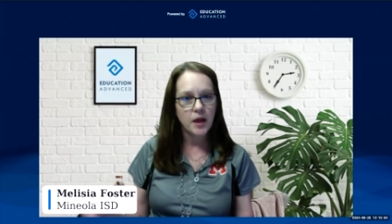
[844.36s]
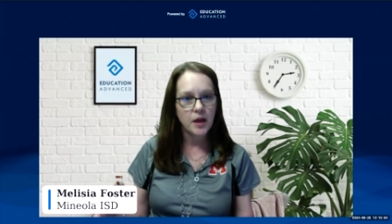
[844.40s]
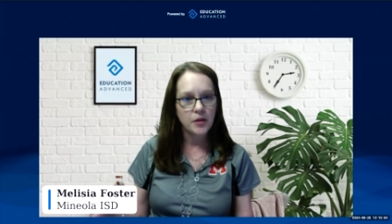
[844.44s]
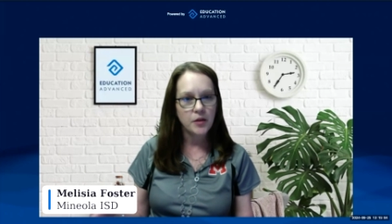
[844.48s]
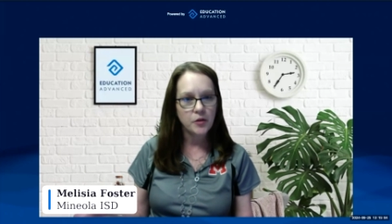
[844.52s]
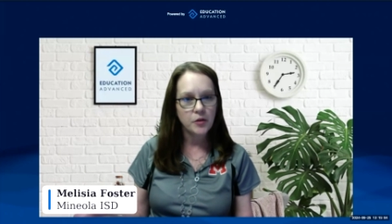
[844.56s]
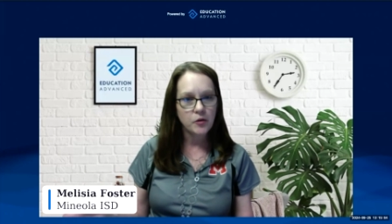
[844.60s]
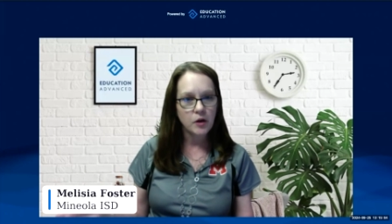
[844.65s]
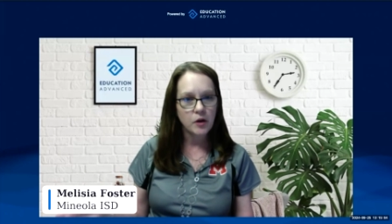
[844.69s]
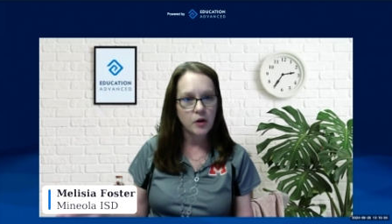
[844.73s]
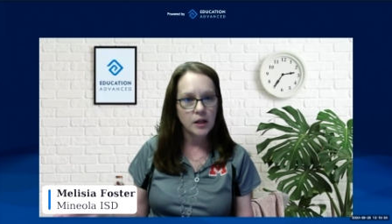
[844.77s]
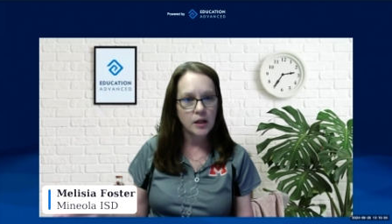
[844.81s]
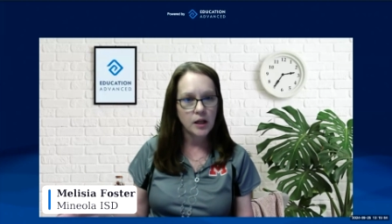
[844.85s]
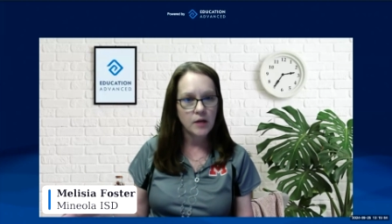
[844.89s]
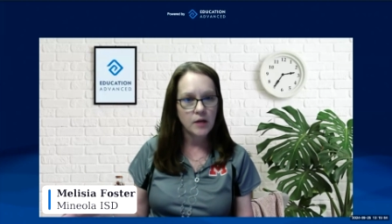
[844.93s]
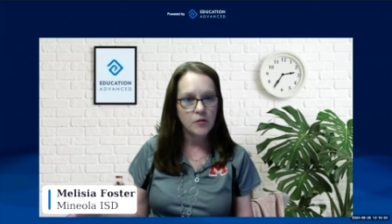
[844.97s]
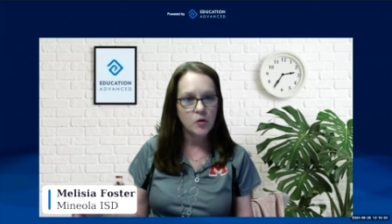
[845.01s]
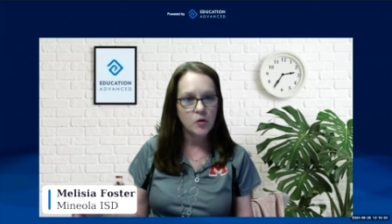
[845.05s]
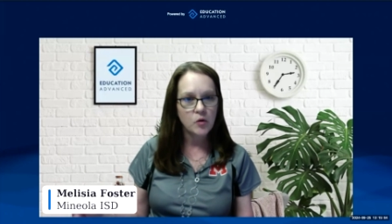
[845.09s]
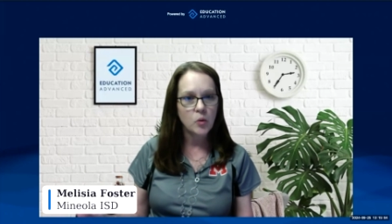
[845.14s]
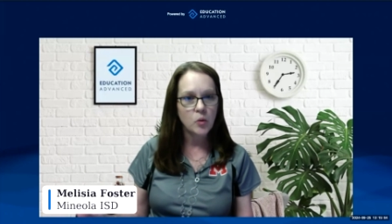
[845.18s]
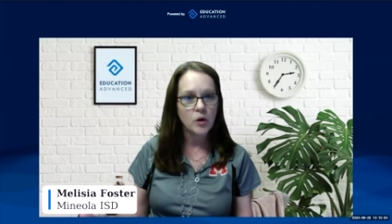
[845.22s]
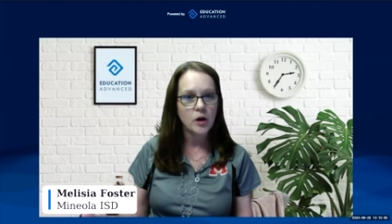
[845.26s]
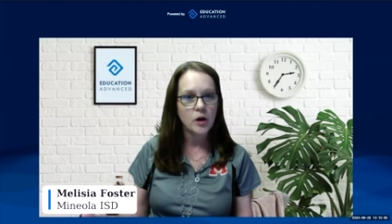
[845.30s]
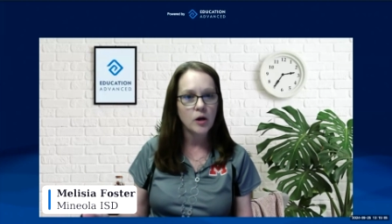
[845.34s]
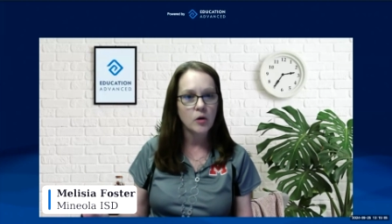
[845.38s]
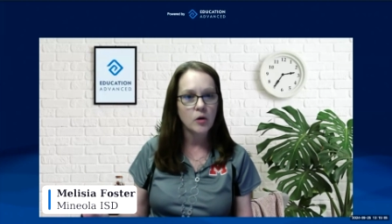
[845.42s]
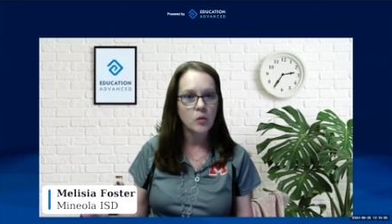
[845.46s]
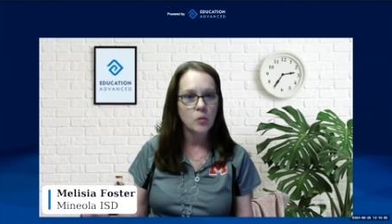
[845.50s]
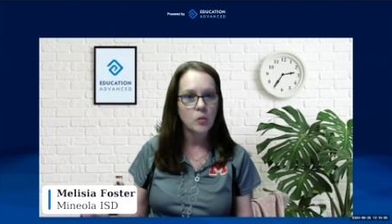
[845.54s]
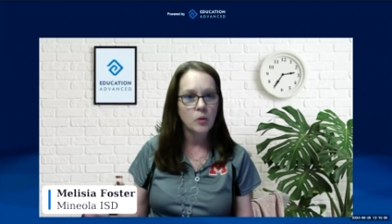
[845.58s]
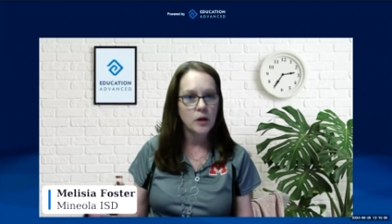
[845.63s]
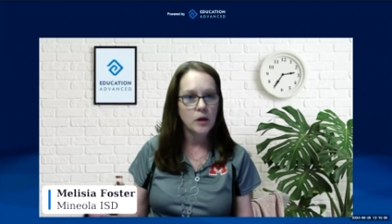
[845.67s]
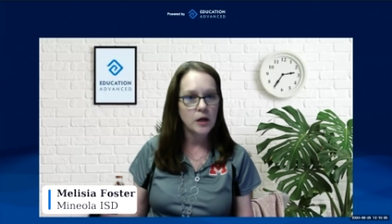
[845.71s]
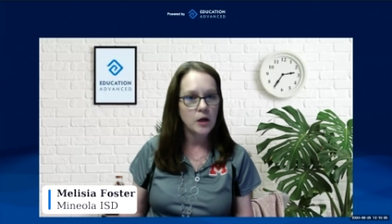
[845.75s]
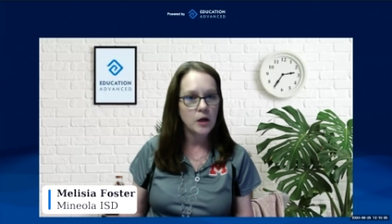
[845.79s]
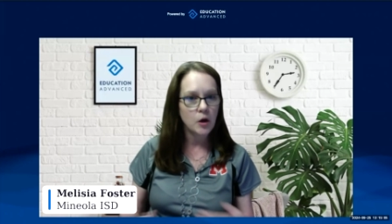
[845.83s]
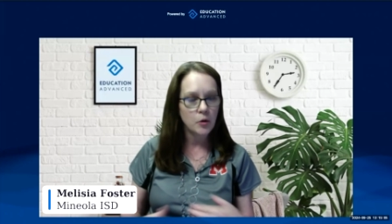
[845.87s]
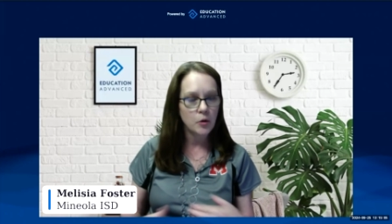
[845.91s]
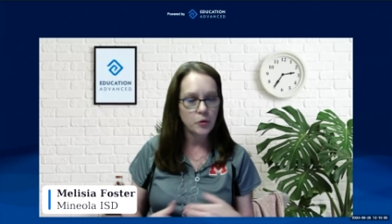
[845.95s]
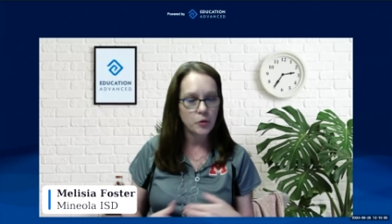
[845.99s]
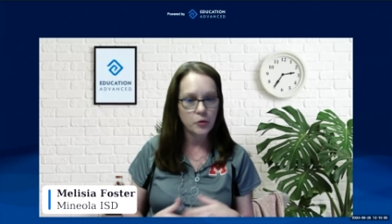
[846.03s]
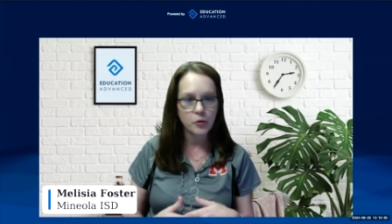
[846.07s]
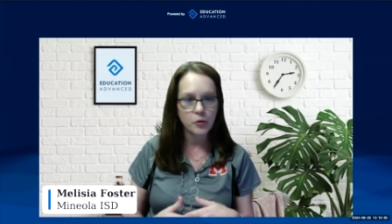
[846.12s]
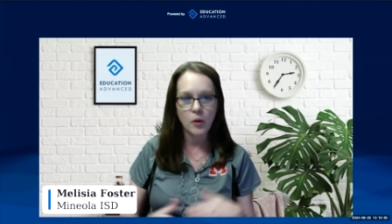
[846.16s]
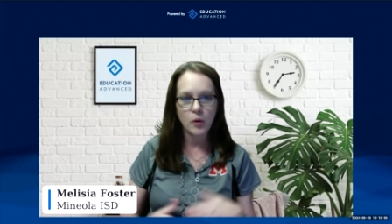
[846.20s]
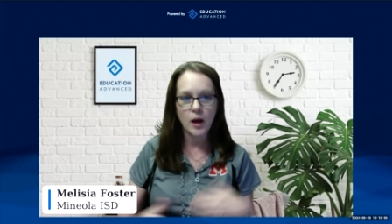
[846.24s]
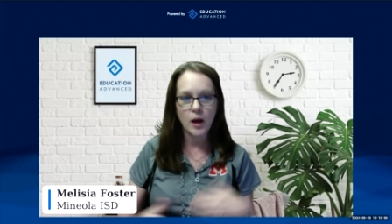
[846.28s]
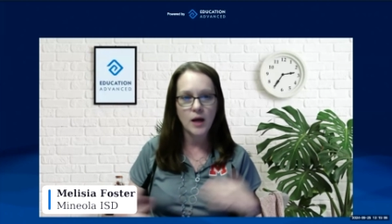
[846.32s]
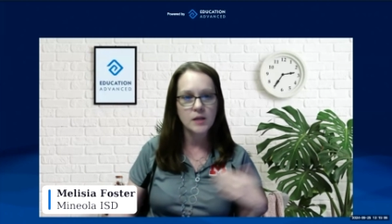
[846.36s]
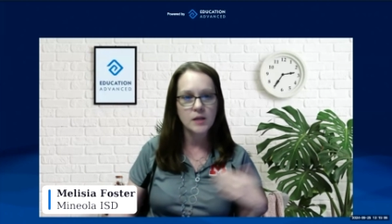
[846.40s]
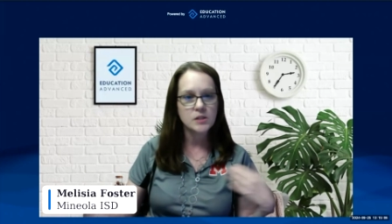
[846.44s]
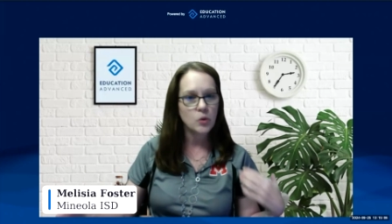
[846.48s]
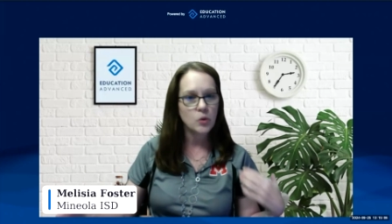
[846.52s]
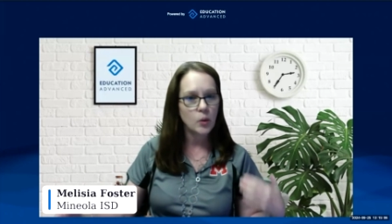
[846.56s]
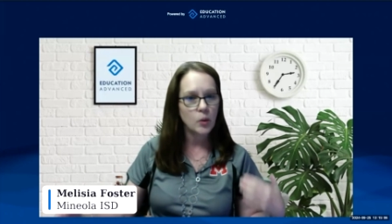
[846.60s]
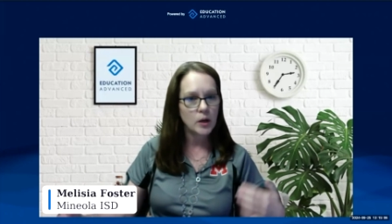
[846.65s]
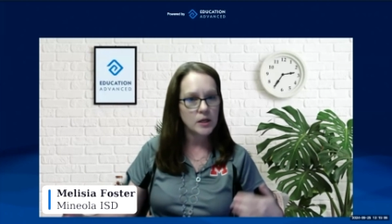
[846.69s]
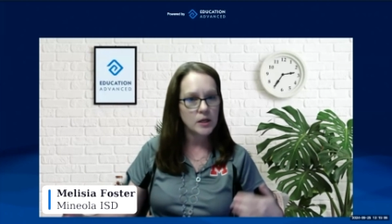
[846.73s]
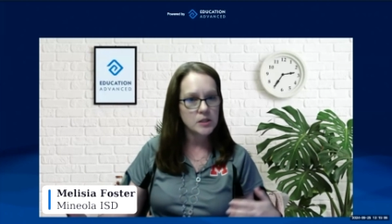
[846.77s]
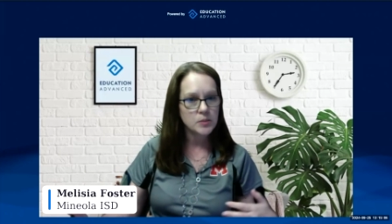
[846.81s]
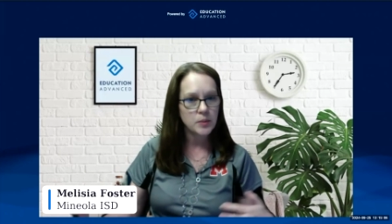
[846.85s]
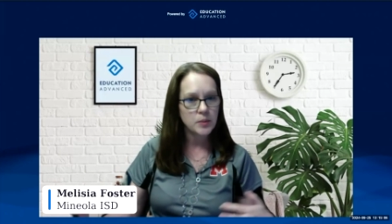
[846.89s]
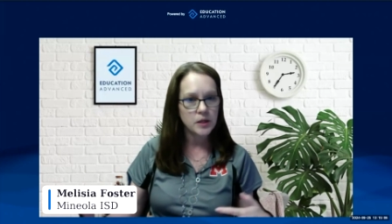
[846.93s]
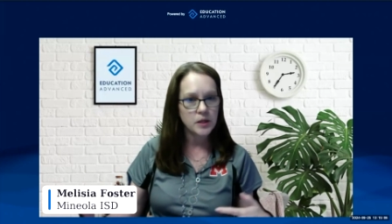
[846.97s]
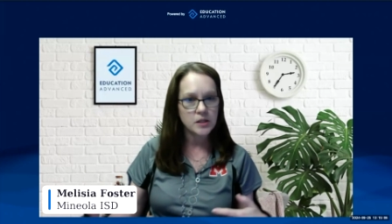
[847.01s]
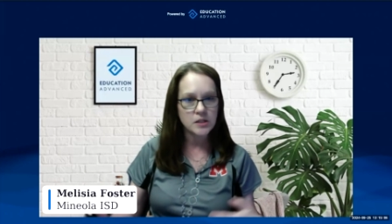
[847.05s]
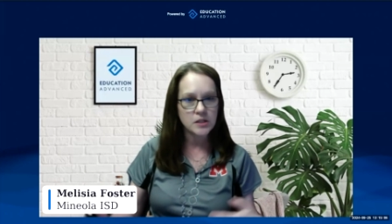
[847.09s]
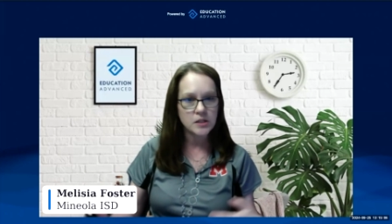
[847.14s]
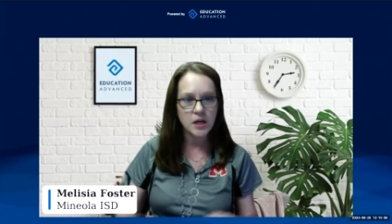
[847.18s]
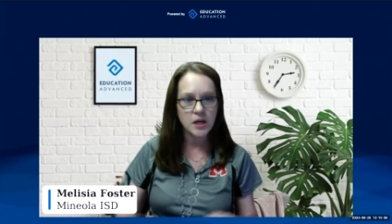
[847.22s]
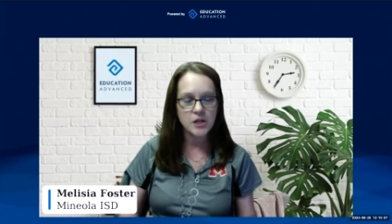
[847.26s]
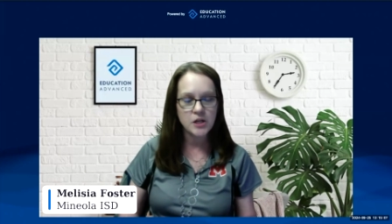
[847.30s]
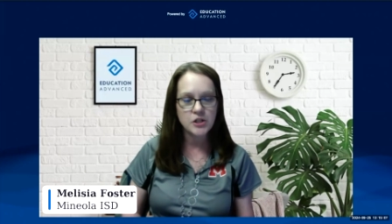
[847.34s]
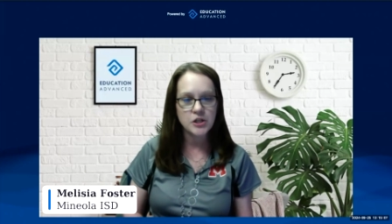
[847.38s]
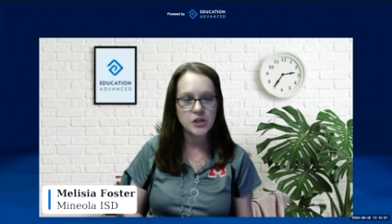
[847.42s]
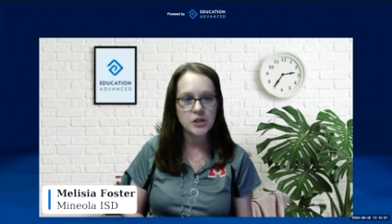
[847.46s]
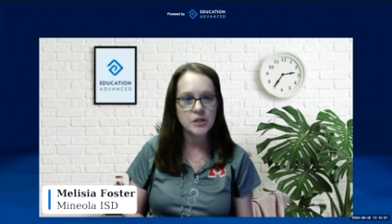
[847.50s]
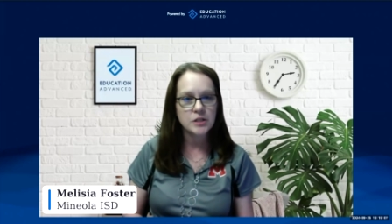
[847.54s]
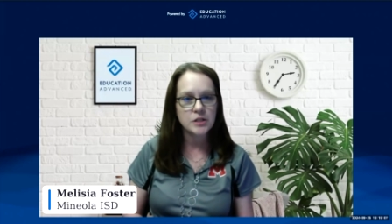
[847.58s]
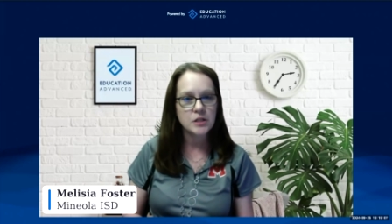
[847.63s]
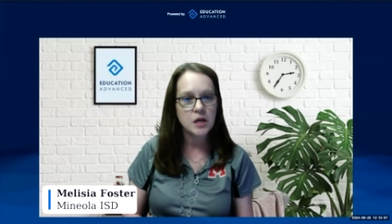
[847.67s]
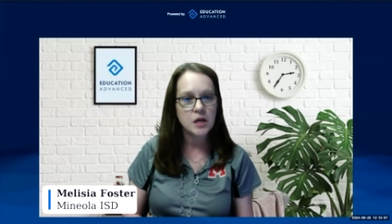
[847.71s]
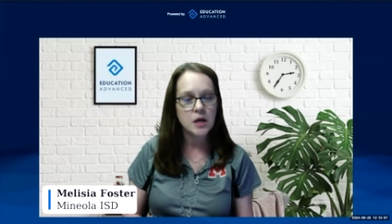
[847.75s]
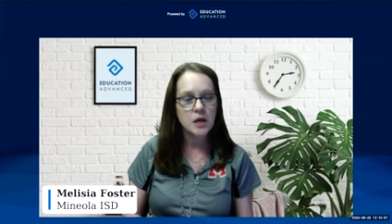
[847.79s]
eighth grade level where we go through high school expectations.